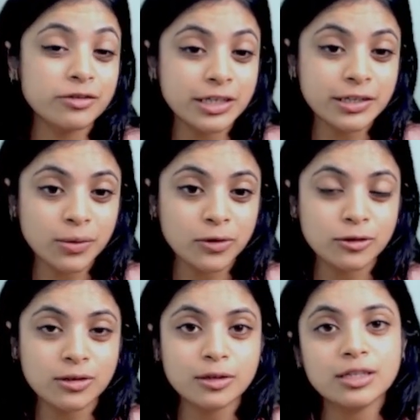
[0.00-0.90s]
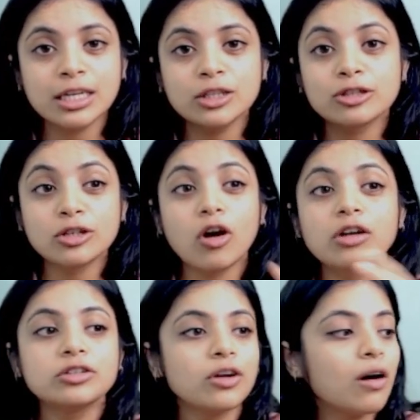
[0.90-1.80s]
resources, it's
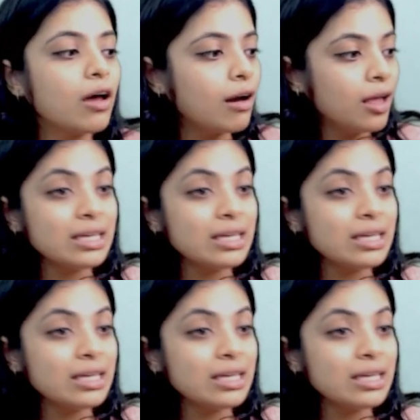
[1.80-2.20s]
not your